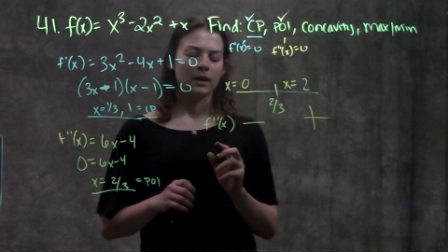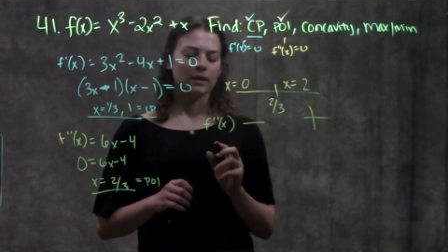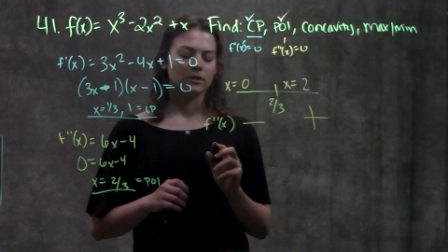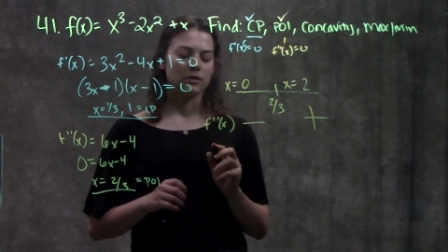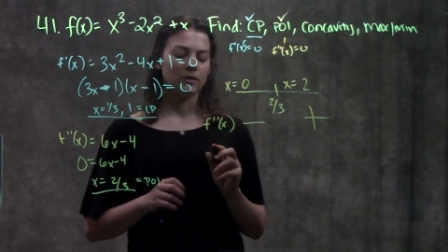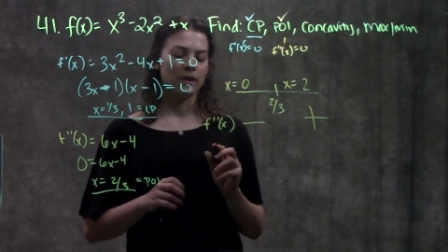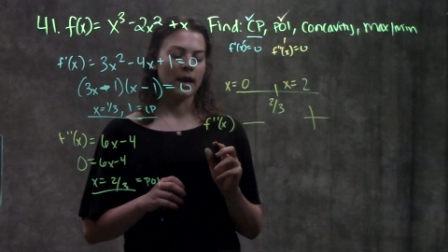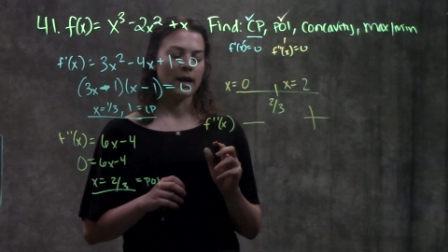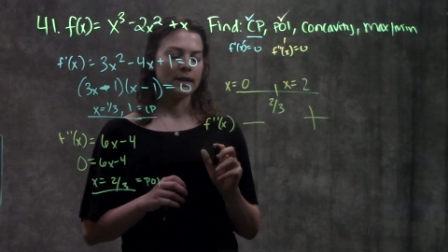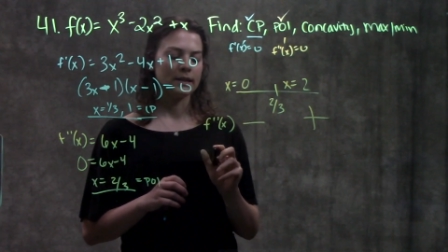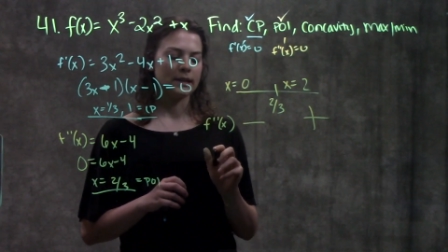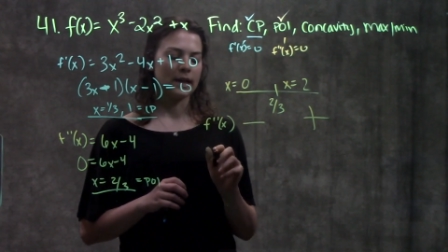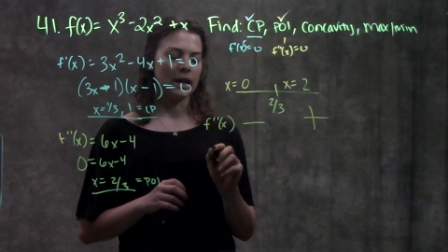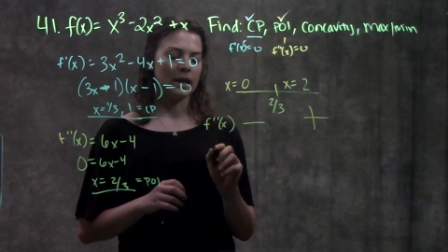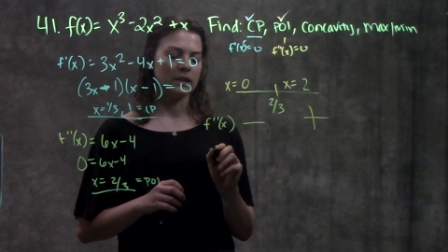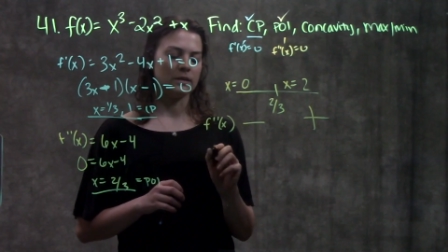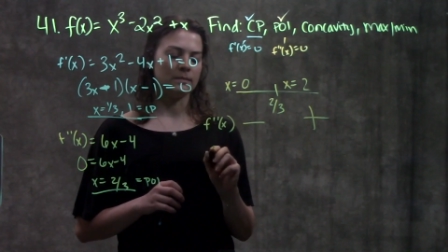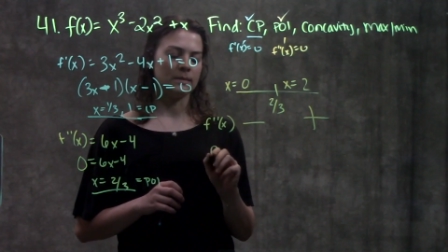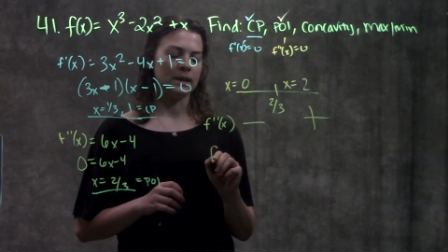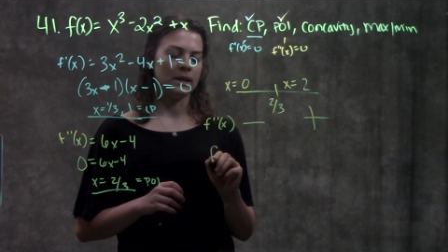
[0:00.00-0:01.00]
So that
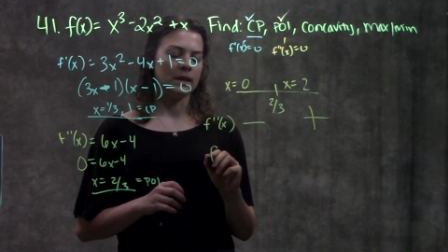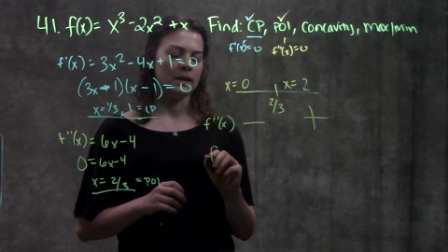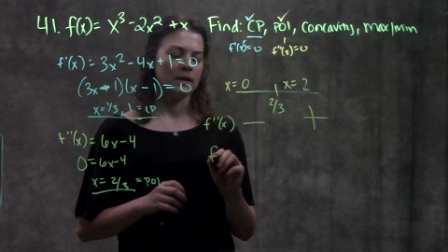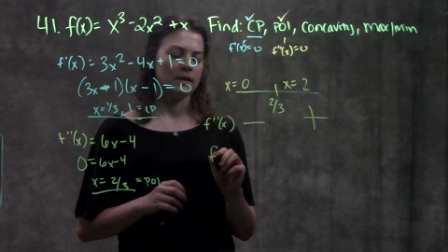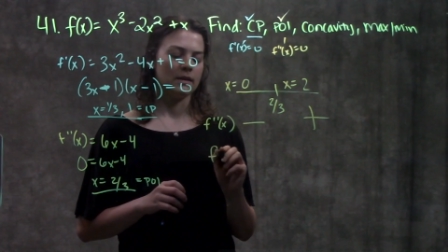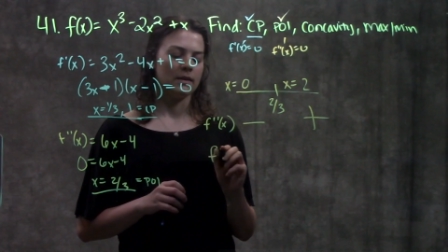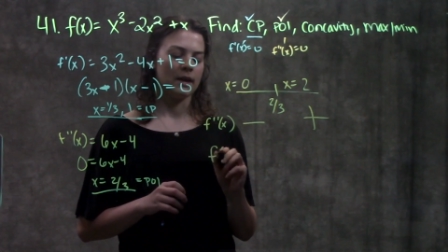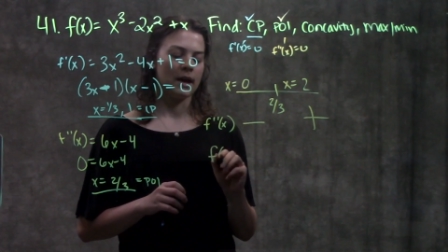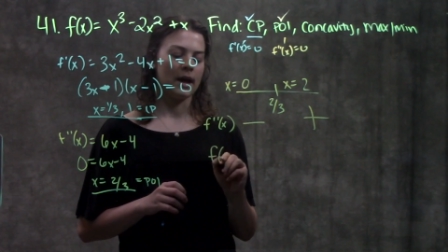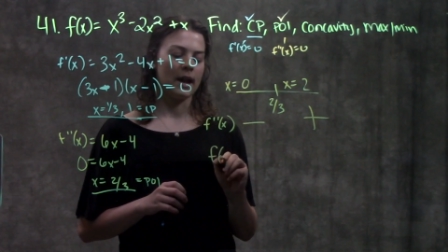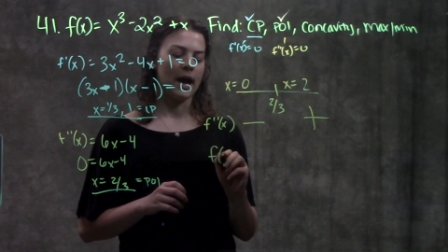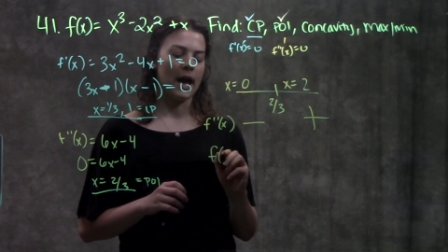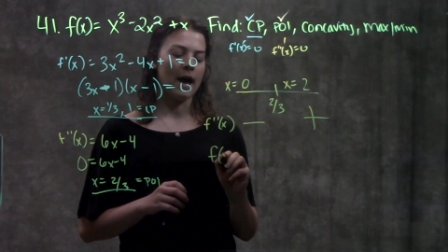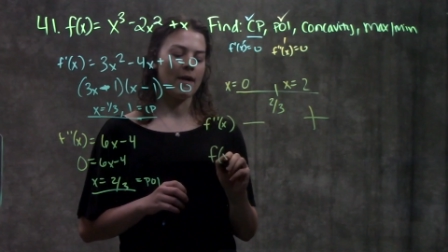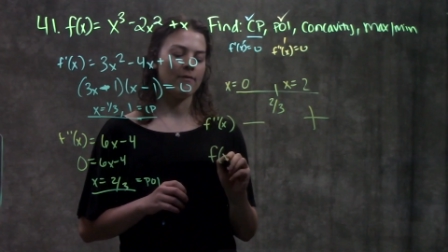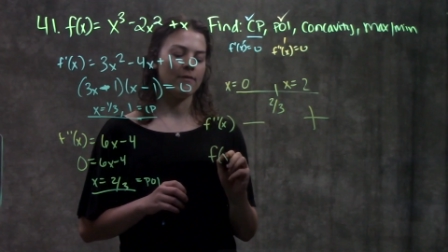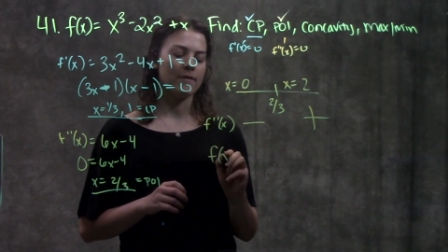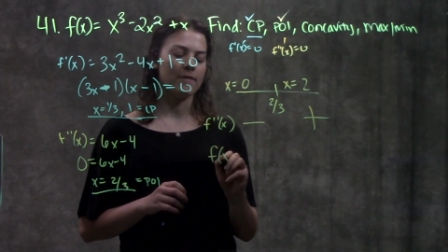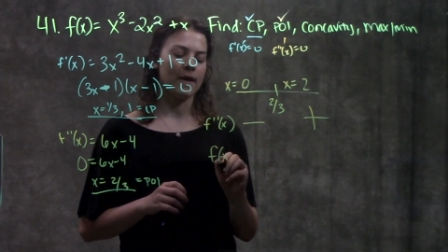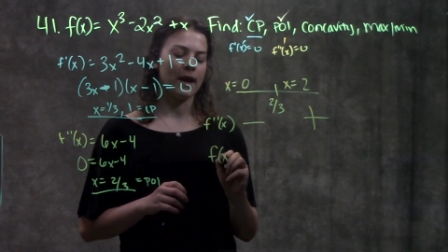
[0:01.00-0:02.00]
tells me that
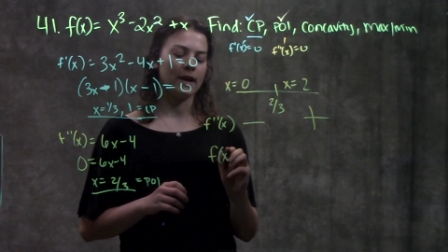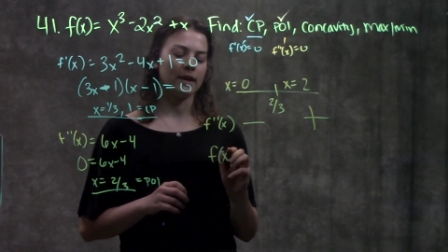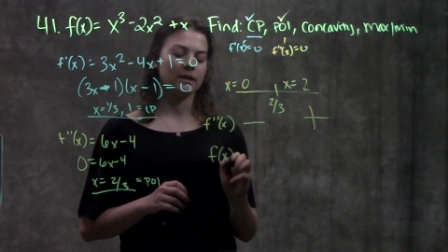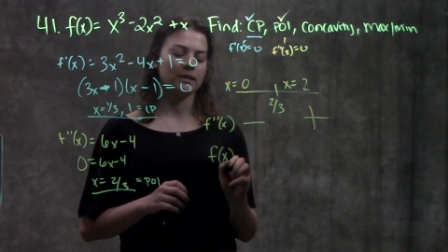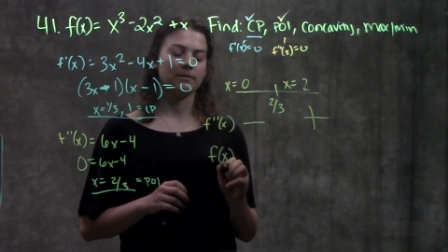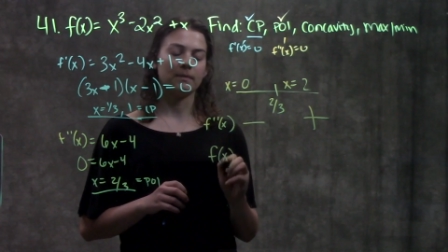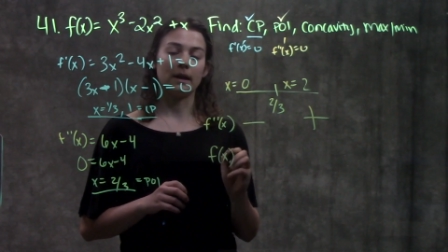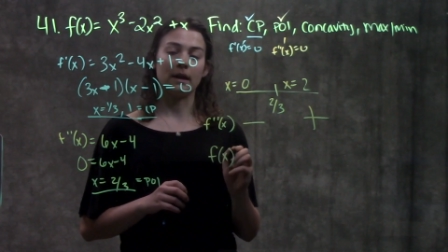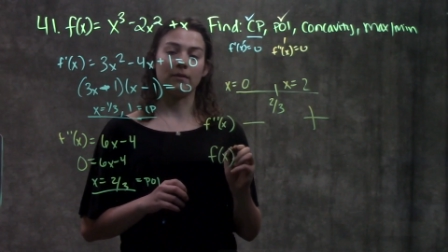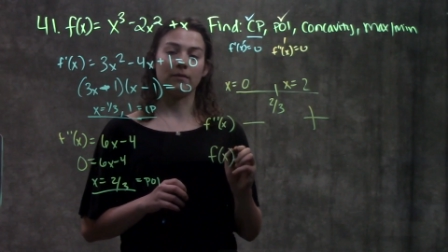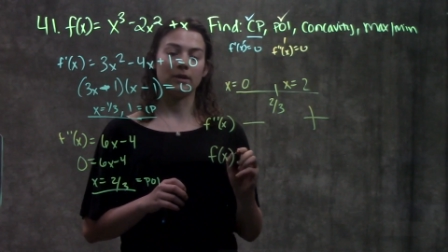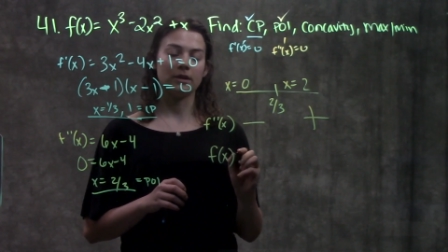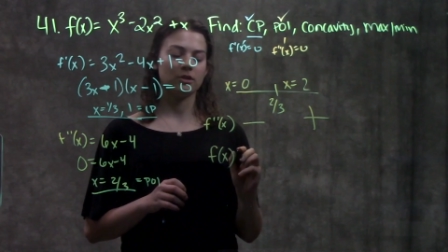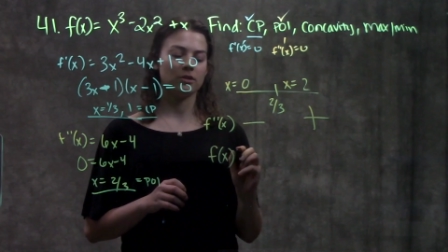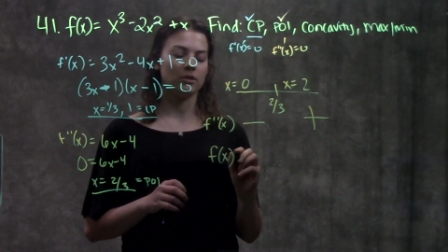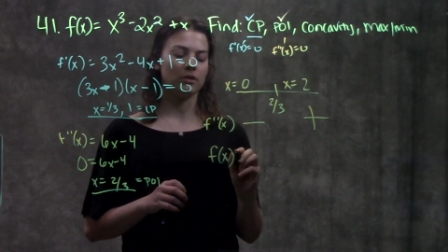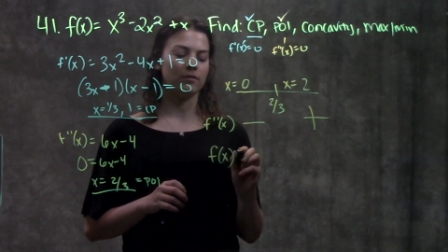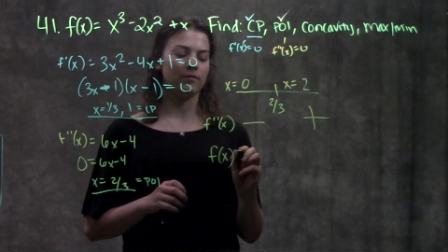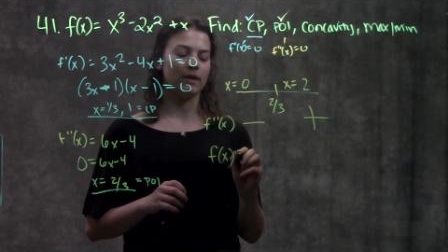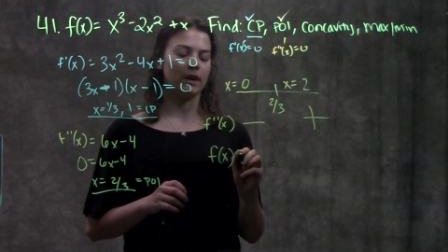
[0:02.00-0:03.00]
f of x, my
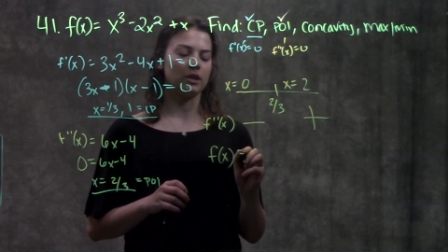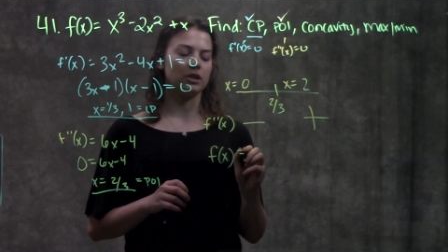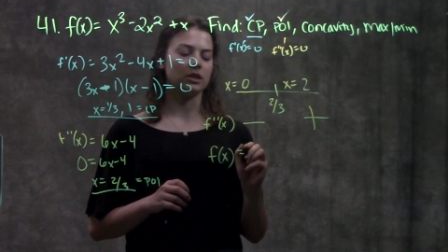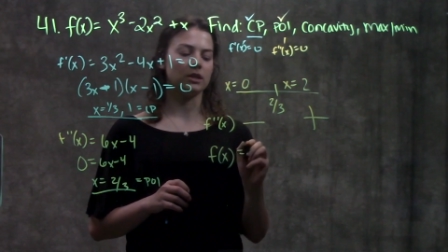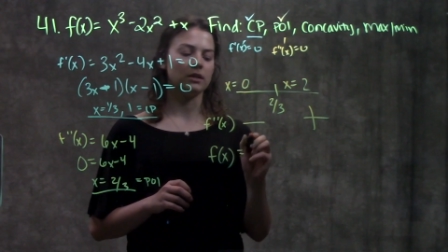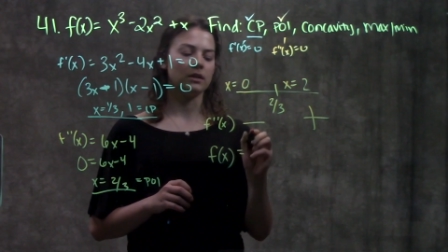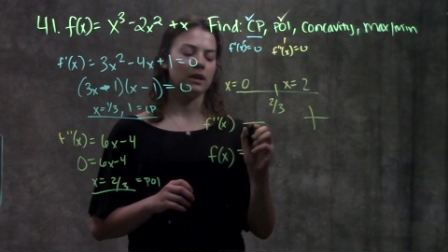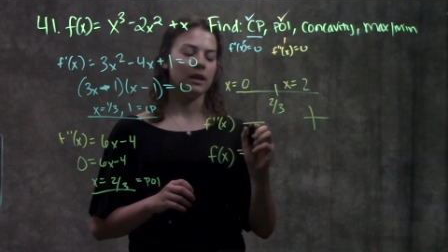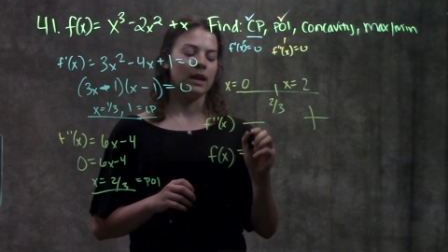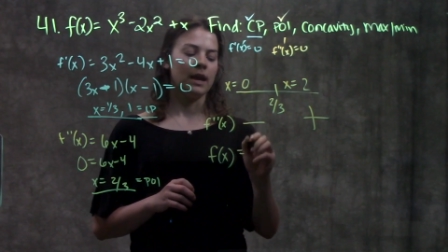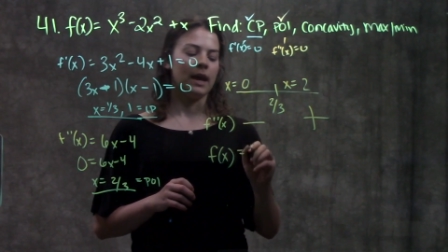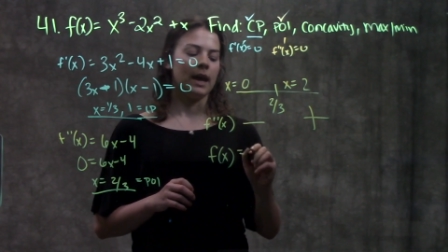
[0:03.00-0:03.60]
original function,